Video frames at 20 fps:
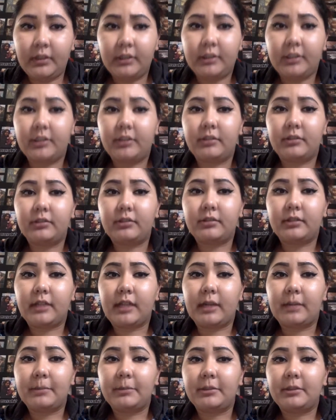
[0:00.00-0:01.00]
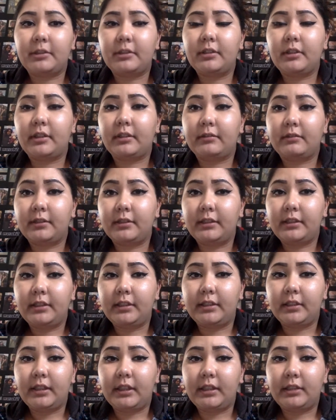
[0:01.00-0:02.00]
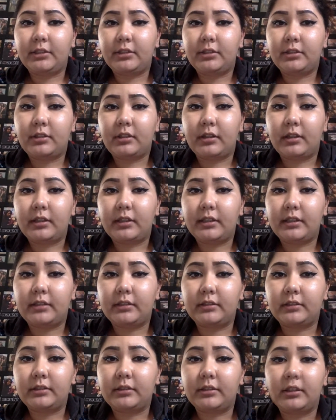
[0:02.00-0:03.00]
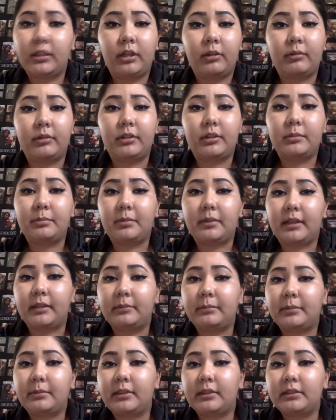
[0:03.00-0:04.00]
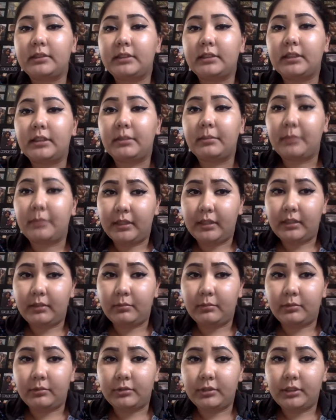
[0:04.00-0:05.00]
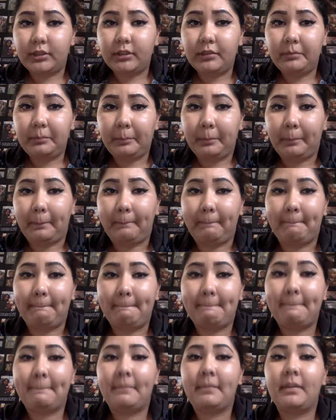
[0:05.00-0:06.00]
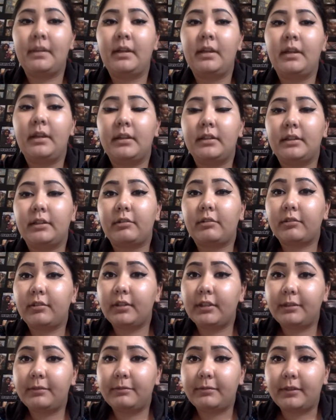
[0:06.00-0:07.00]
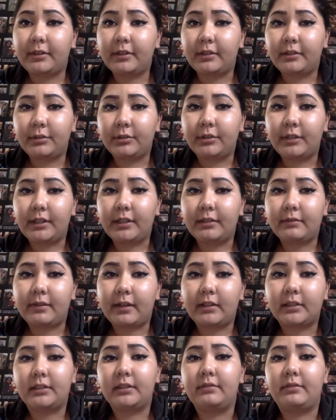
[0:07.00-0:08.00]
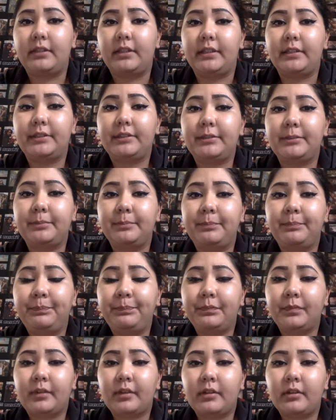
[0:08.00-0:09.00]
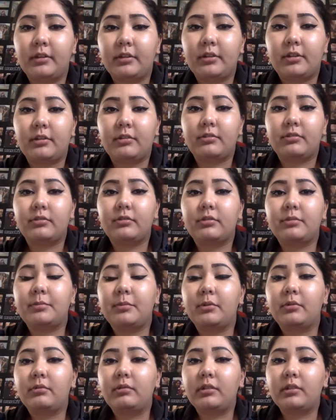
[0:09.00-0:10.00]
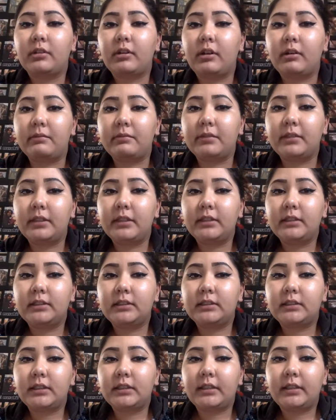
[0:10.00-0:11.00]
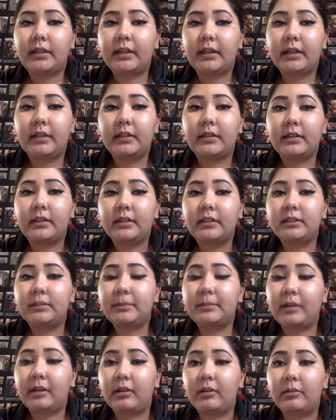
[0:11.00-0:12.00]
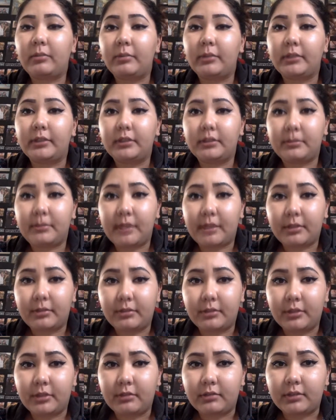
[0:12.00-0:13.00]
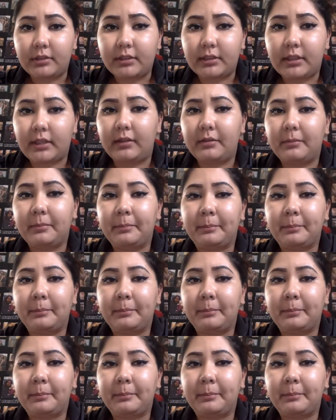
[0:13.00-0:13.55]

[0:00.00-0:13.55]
She also captured and really engaged the audience with the plant potting and making mochi. They were really fun and creative activities. She also spoke with confidence and had a nice PowerPoint to match what she was saying.